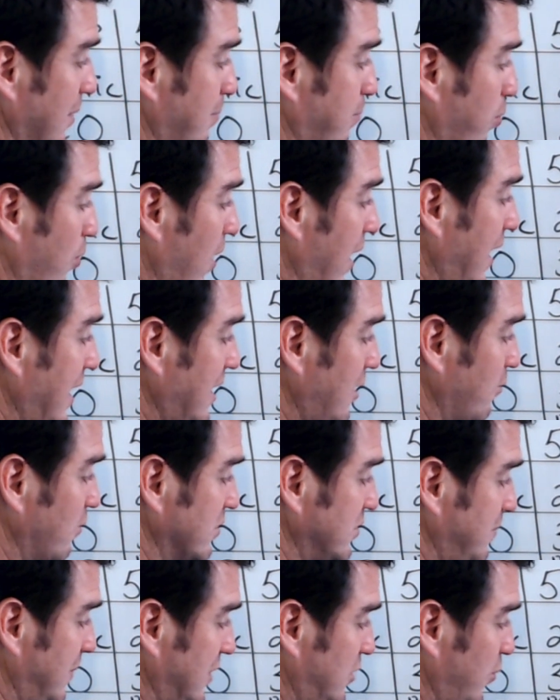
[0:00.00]
The break
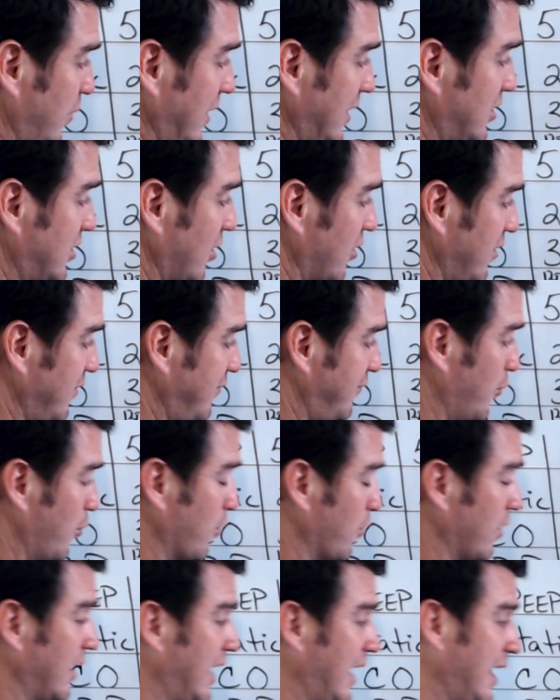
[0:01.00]
was between
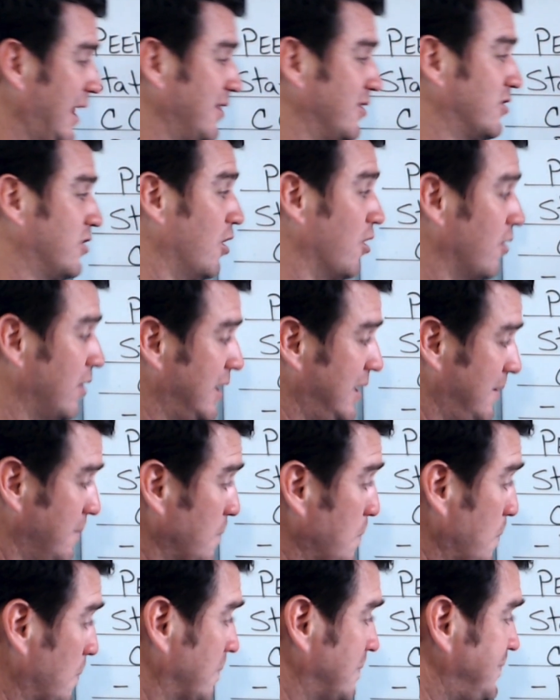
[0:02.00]
34 and
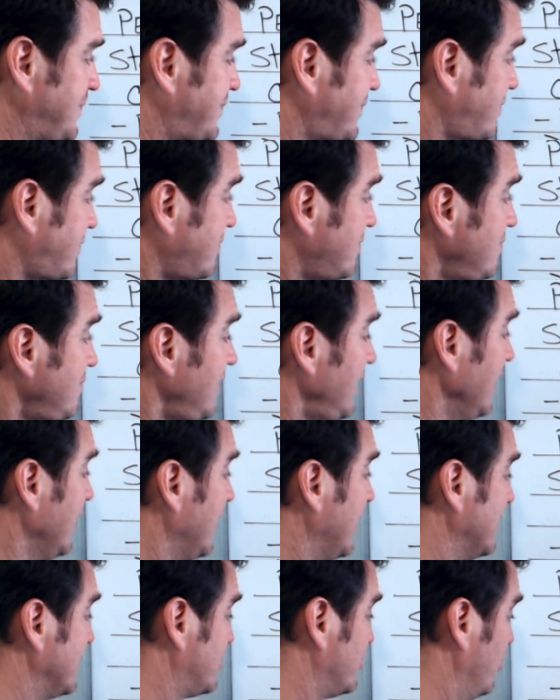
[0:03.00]
30.
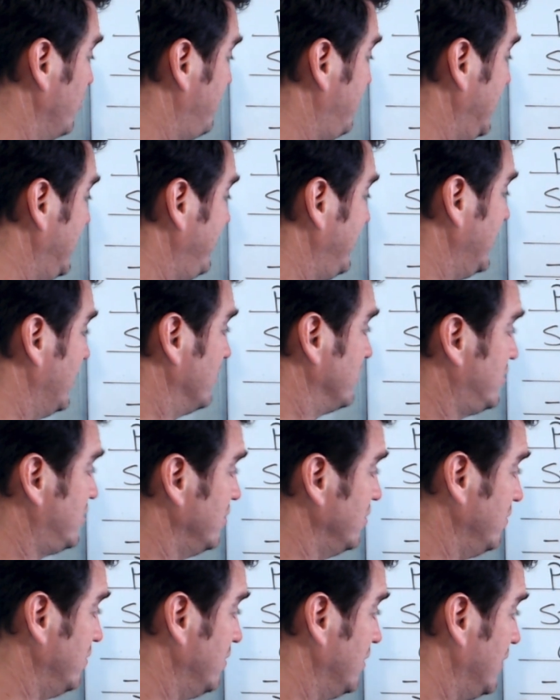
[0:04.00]
And so
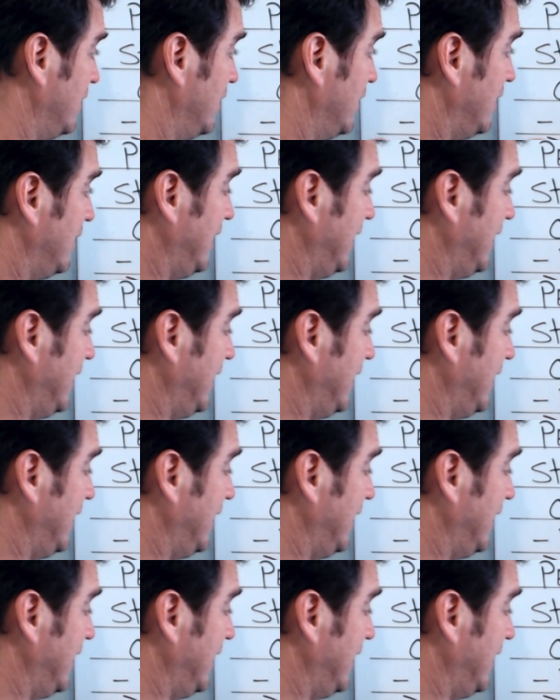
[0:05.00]
PVO2